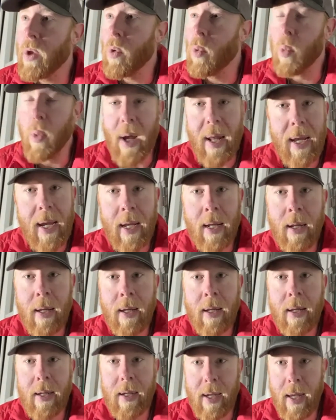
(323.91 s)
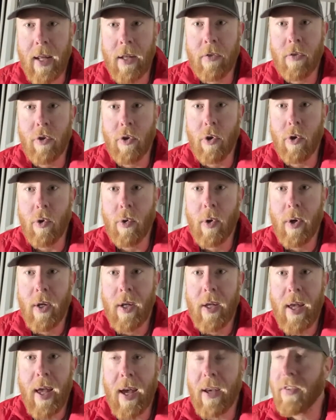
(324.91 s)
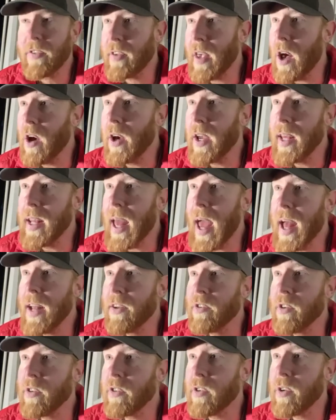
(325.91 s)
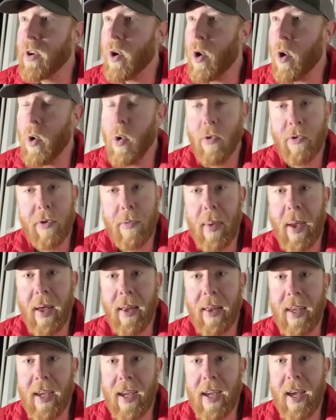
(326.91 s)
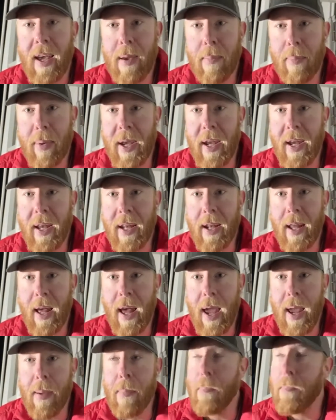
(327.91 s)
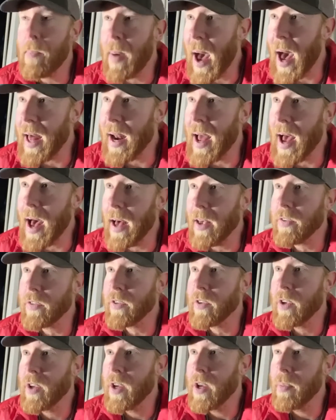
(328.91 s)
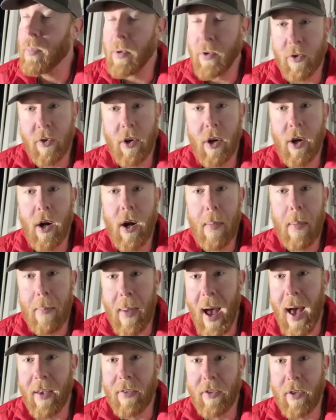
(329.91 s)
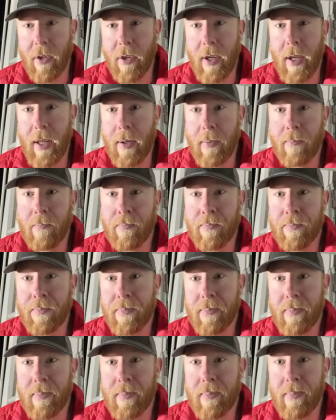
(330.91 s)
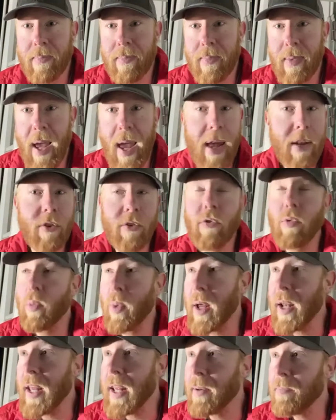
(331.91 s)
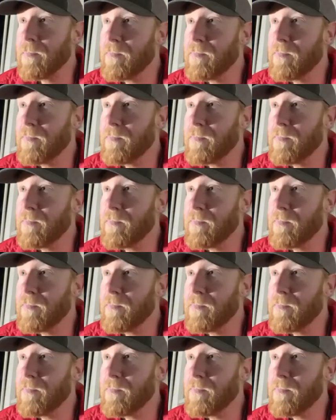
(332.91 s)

winning, get into excelling, and just ultimately being a badass, mature, masculine, and just winning.